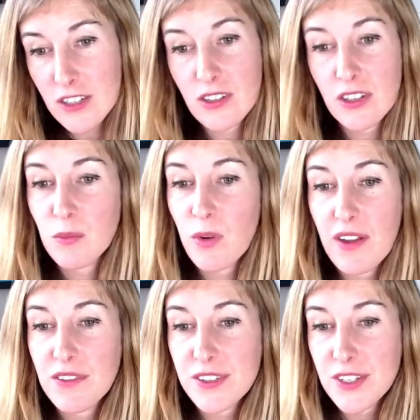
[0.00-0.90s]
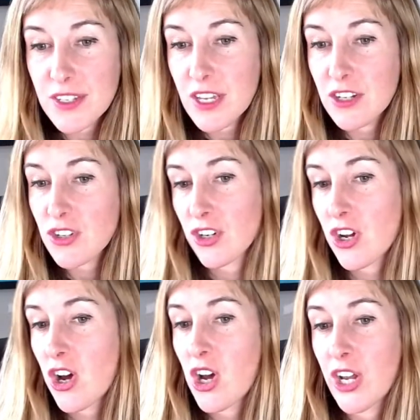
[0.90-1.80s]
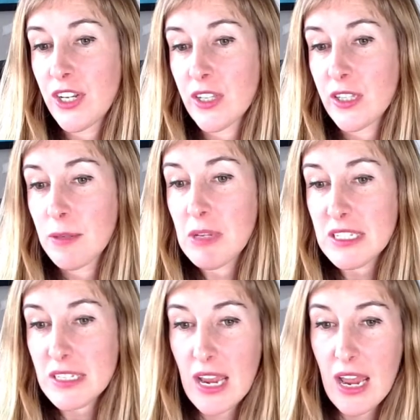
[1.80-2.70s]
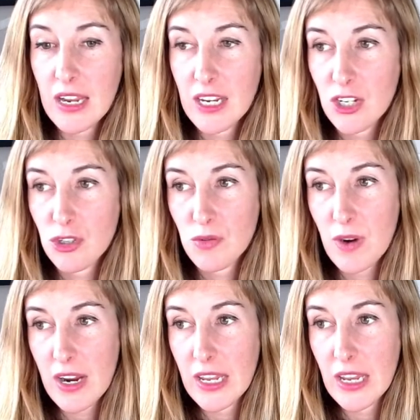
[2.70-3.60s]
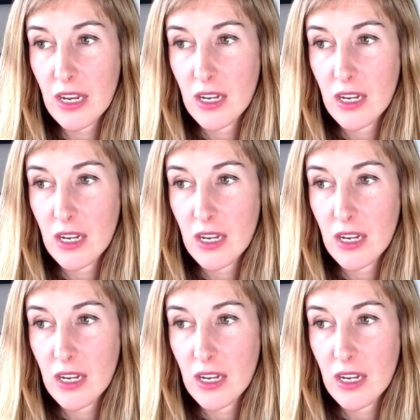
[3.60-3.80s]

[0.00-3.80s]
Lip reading: click privacy, then turn on limit ad tracking.